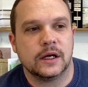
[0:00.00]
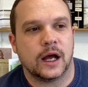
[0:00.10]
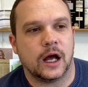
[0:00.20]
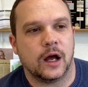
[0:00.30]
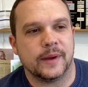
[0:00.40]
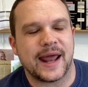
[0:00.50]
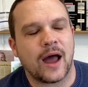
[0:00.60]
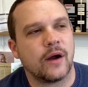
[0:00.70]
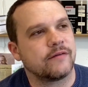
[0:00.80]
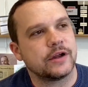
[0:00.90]
And
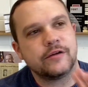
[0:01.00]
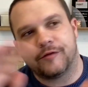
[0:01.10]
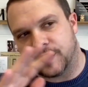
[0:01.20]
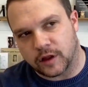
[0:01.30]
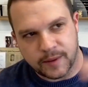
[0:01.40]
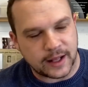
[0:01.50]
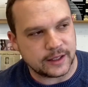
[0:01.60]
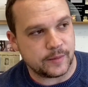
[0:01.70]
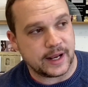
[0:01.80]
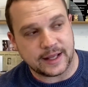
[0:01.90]
however you feel about
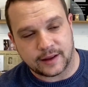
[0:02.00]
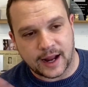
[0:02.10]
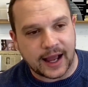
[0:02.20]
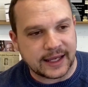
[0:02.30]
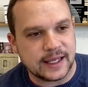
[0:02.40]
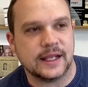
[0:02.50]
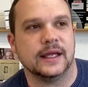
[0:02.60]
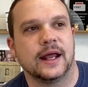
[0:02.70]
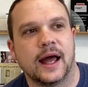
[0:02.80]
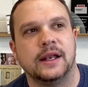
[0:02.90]
Lemonade, like, I get
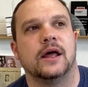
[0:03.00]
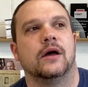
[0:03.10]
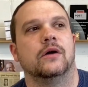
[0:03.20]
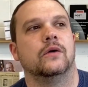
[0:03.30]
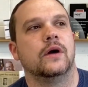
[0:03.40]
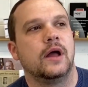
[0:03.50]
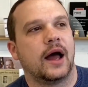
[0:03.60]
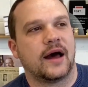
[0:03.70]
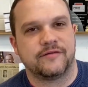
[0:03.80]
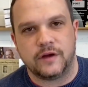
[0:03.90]
it. I know
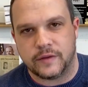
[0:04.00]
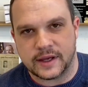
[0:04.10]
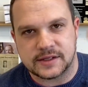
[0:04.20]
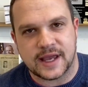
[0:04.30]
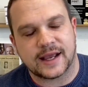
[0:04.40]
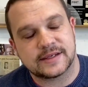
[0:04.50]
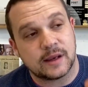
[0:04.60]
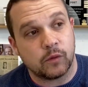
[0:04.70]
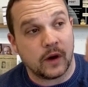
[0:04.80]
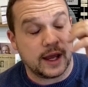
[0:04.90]
I feel the exact
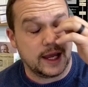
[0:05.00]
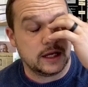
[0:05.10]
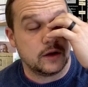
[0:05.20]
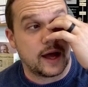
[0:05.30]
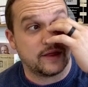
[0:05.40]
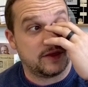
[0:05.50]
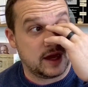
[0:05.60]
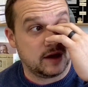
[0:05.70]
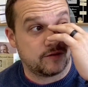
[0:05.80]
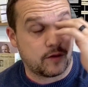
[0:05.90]
same way. You know, I
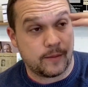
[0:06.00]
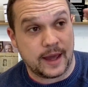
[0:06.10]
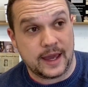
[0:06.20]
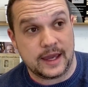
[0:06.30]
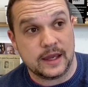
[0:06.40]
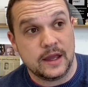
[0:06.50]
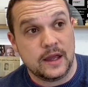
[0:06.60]
think from a